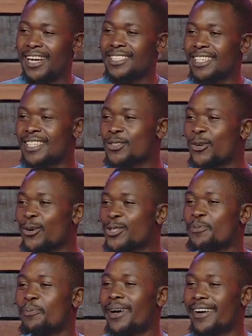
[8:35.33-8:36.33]
I just
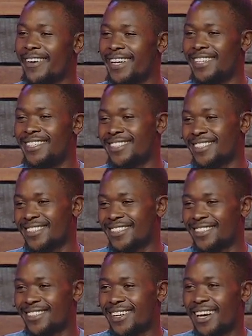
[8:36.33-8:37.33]
got married
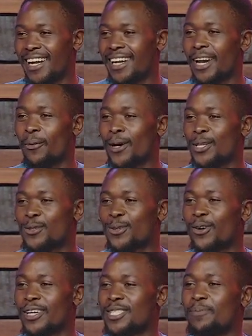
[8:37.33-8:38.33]
and I want
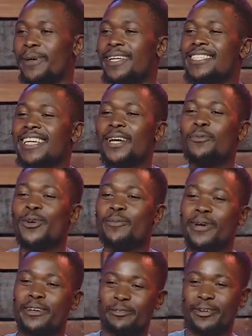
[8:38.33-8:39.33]
to go and spend time
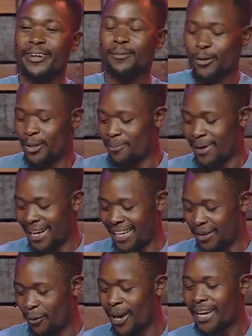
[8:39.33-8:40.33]
with
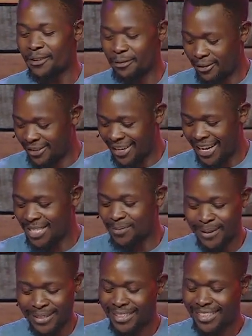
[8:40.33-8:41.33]
my wife and
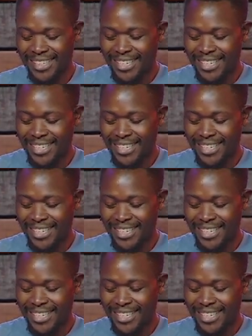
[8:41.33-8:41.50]
husband.